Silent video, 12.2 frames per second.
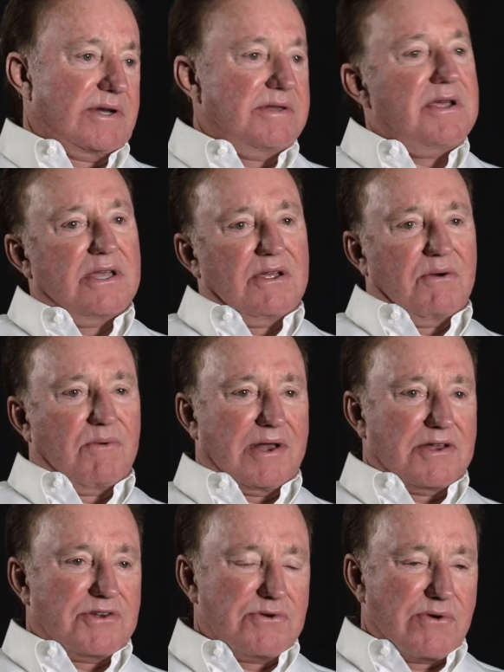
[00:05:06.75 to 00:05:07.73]
And
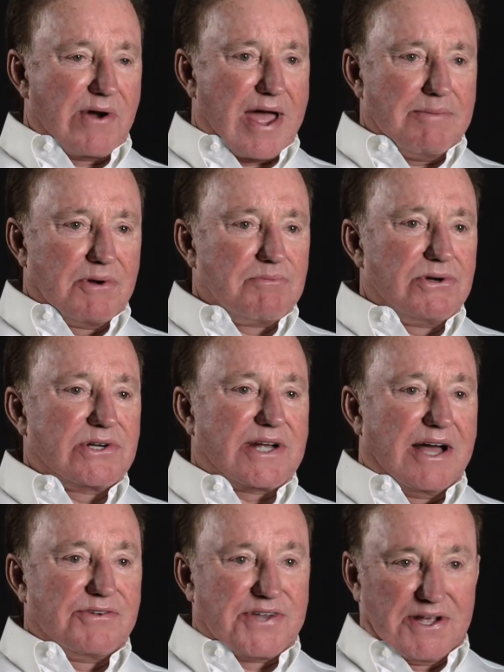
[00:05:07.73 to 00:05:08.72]
when I do write my book,
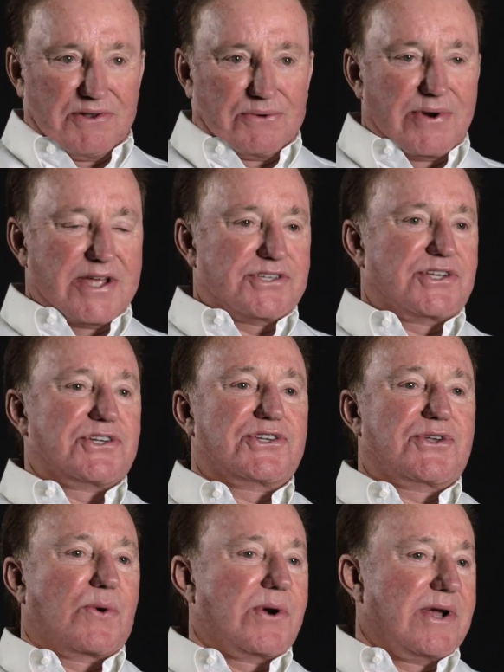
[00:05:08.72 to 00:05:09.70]
I'll tell the rest of the
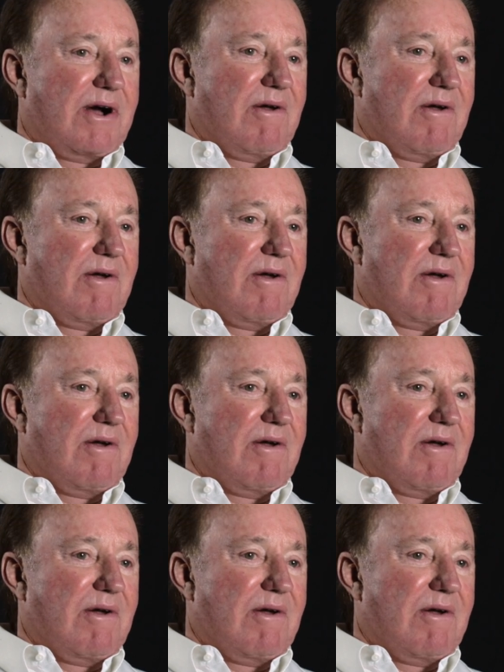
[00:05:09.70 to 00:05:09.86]
story,